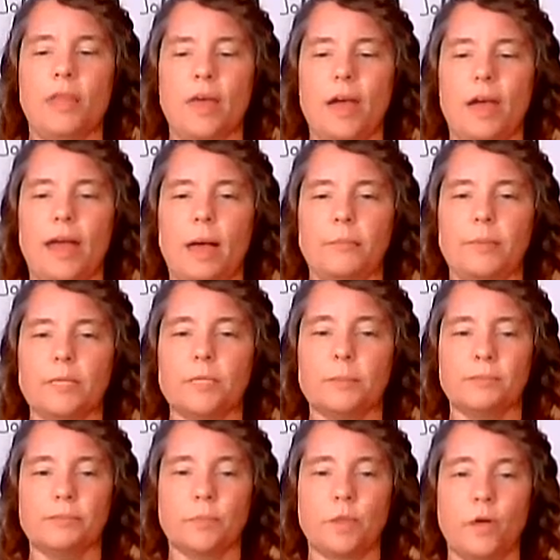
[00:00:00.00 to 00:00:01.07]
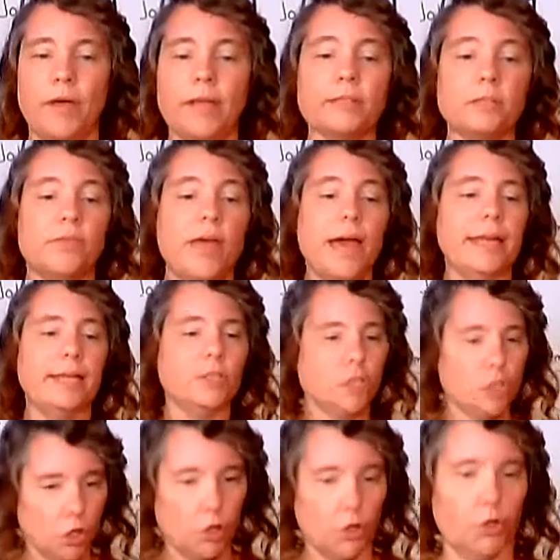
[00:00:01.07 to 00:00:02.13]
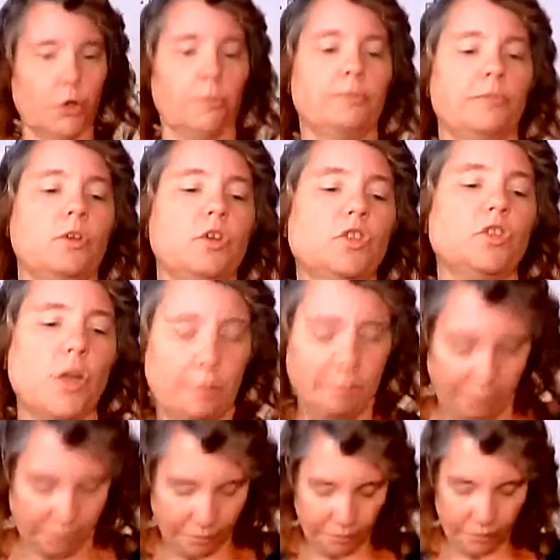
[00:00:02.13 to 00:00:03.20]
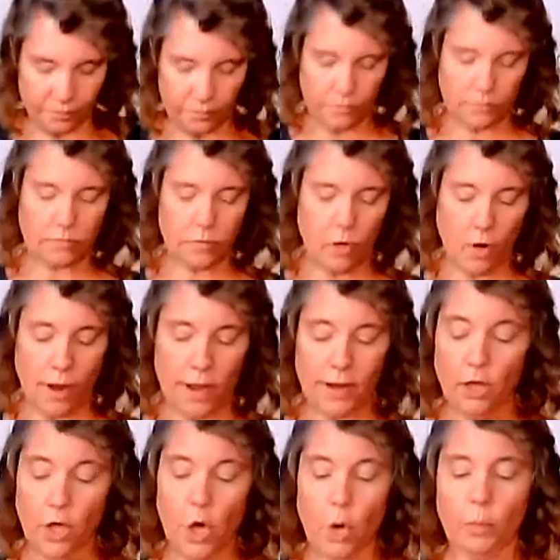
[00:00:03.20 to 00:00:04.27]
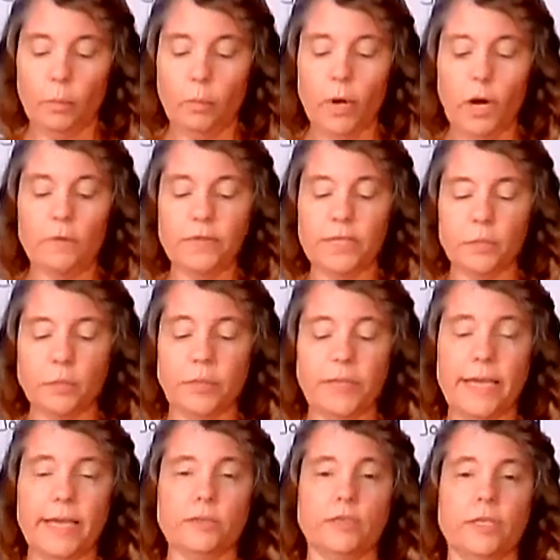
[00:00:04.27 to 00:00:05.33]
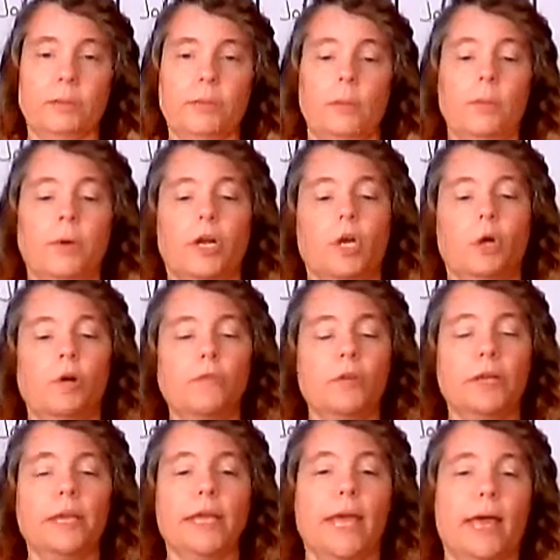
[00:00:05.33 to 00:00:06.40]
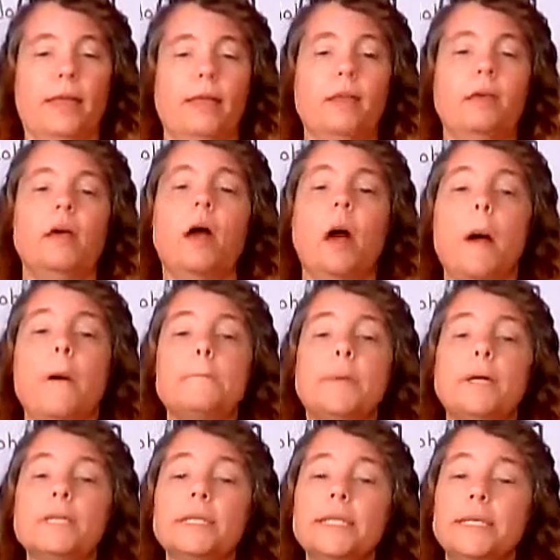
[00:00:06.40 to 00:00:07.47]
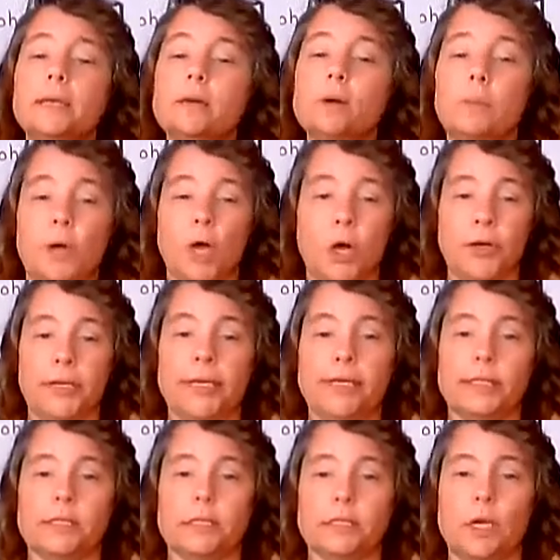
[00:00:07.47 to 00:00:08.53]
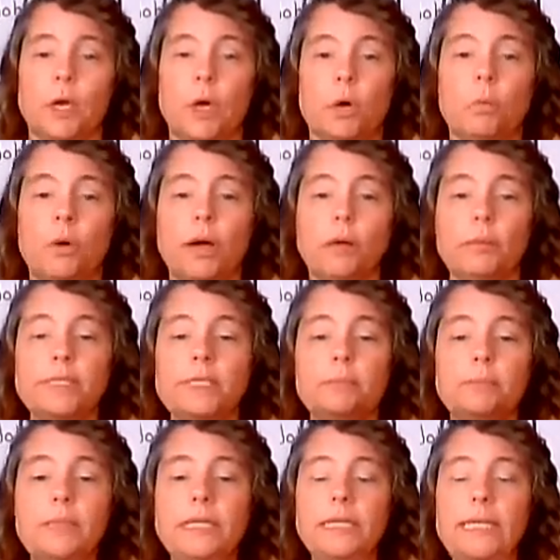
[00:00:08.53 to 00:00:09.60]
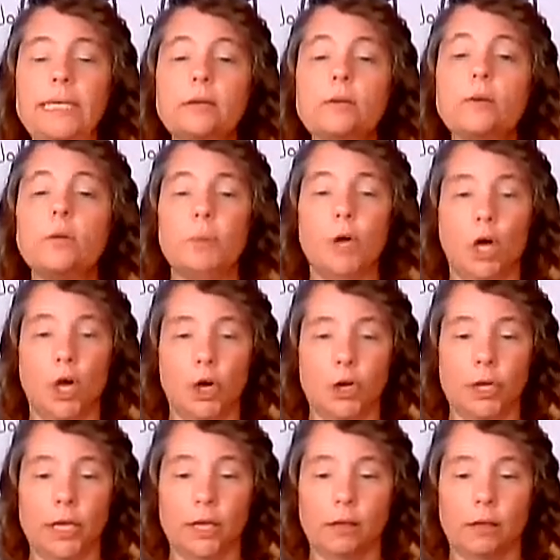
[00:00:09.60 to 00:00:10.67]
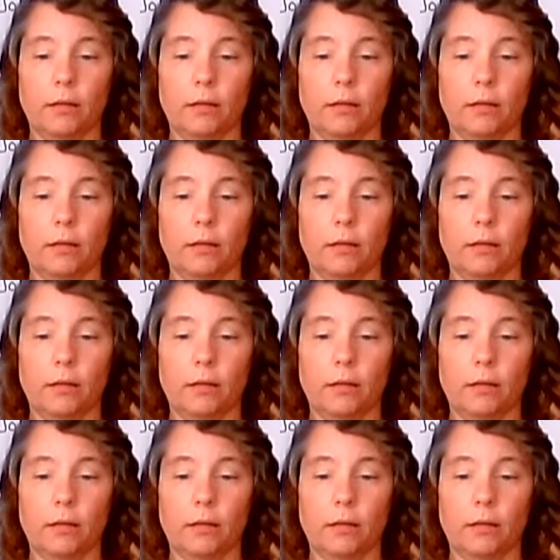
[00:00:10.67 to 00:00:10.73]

that happened. All right, so that is terms. Good job. All right, we went over this one yesterday, but we're going to go over it again. Political parties. What was a political party?